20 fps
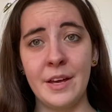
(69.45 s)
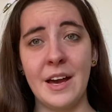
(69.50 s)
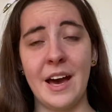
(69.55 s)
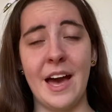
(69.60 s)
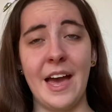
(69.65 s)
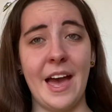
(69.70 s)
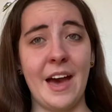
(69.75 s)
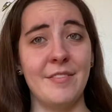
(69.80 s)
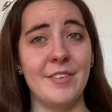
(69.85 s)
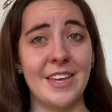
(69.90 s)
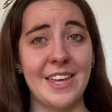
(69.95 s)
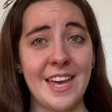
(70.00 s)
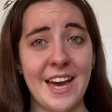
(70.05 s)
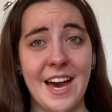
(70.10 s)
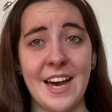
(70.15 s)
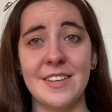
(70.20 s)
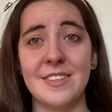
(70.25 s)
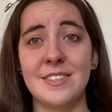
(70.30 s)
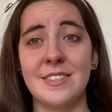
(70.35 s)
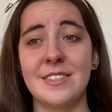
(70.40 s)
I have a
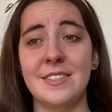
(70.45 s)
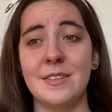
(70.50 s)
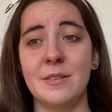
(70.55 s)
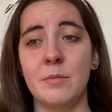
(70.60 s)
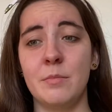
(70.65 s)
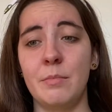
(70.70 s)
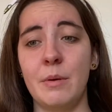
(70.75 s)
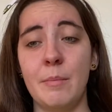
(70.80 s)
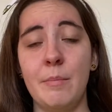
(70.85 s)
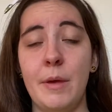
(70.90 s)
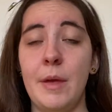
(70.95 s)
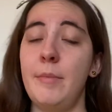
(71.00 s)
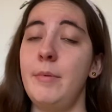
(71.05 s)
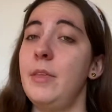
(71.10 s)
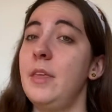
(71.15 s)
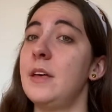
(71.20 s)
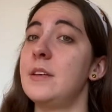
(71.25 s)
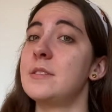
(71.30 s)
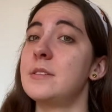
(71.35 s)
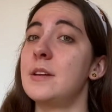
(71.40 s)
guess, but maybe
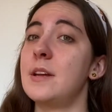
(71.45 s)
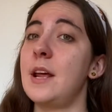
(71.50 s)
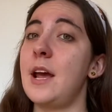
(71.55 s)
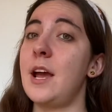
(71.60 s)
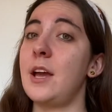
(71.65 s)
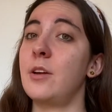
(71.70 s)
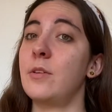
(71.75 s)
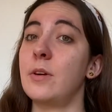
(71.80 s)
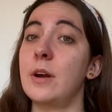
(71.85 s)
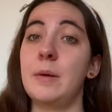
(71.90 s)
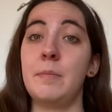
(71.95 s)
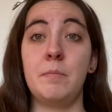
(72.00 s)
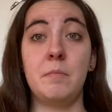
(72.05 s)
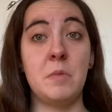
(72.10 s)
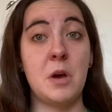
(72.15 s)
that's not accurate.